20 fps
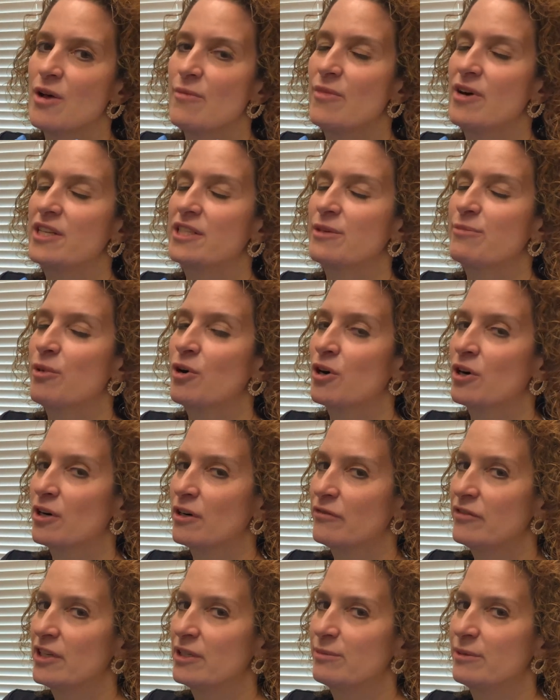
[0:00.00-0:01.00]
But it's a
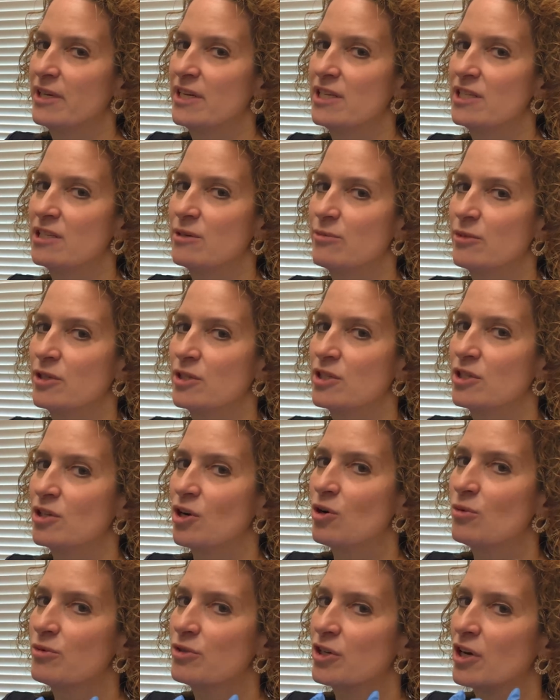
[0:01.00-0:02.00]
perfect place to put
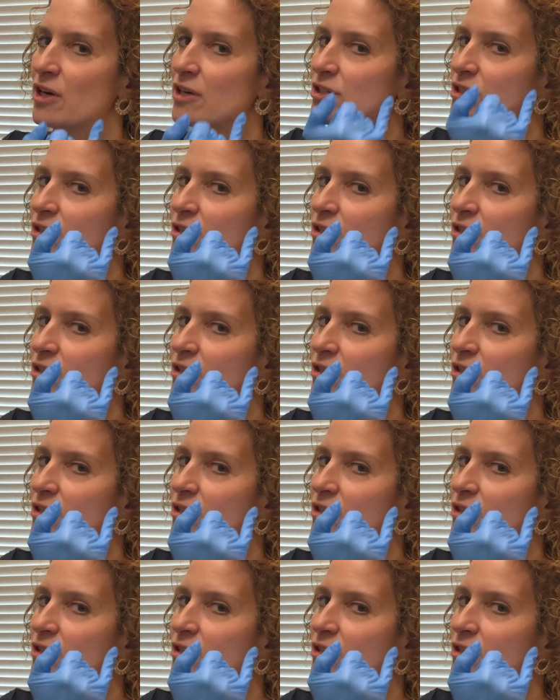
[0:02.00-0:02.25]
Sculptra.